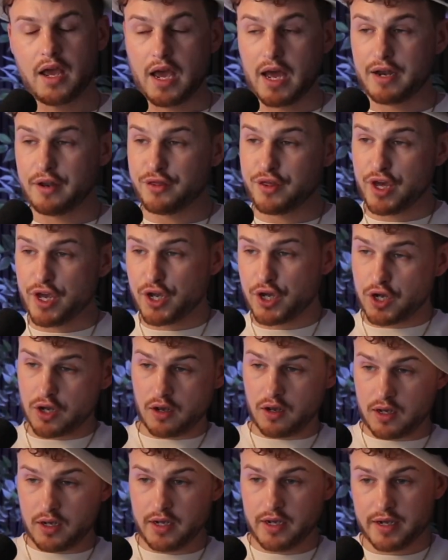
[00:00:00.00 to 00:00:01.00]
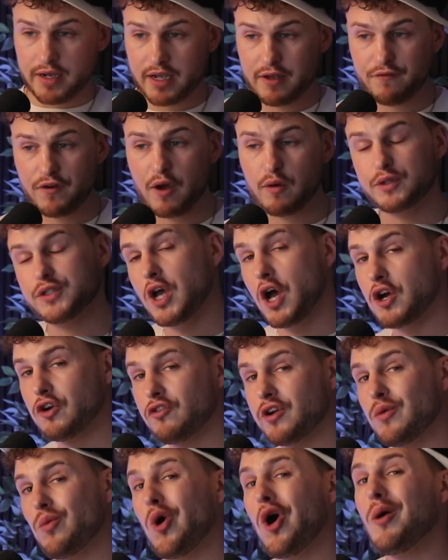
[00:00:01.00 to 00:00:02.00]
and think, if I was
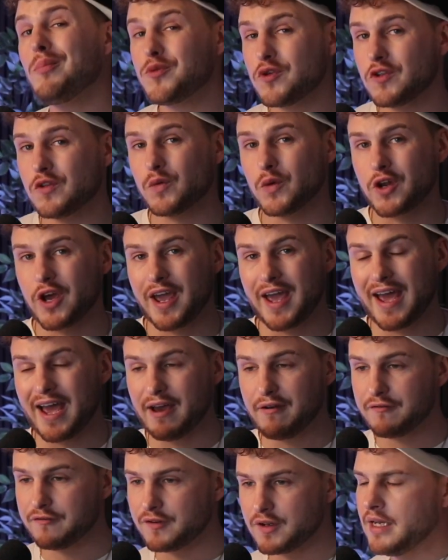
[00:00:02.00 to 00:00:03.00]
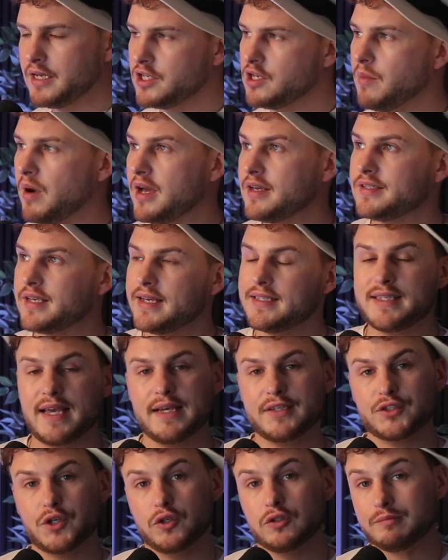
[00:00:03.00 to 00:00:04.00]
hungry, what options would I have? You might say
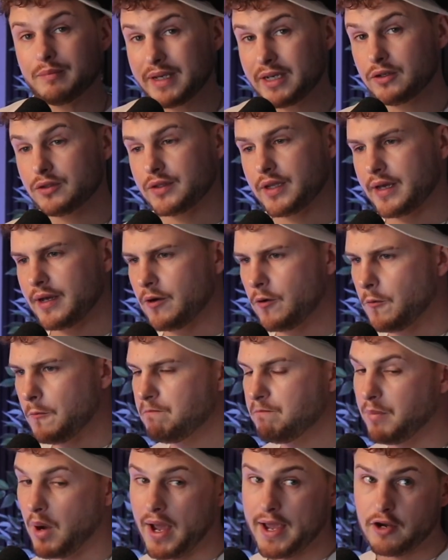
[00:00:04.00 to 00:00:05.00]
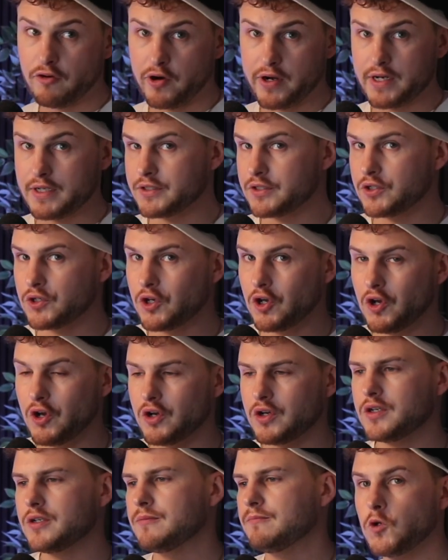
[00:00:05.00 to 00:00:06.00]
Tesco's meal deal, buy ingredients and
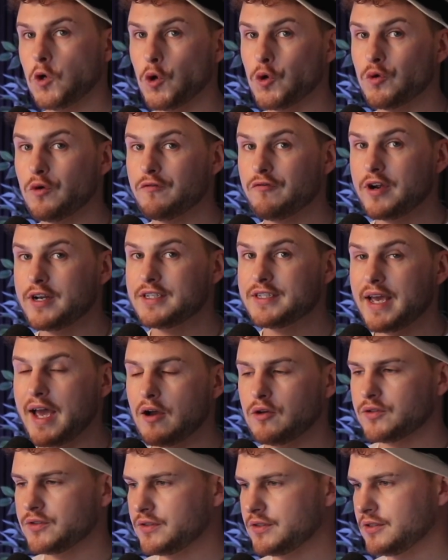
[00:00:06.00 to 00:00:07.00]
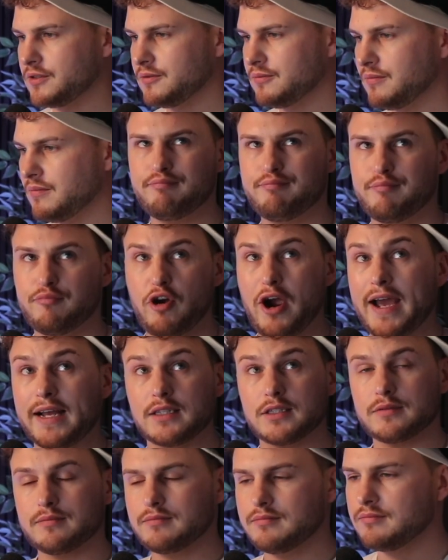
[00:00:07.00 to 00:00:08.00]
cook, go to a friend's house, Pret.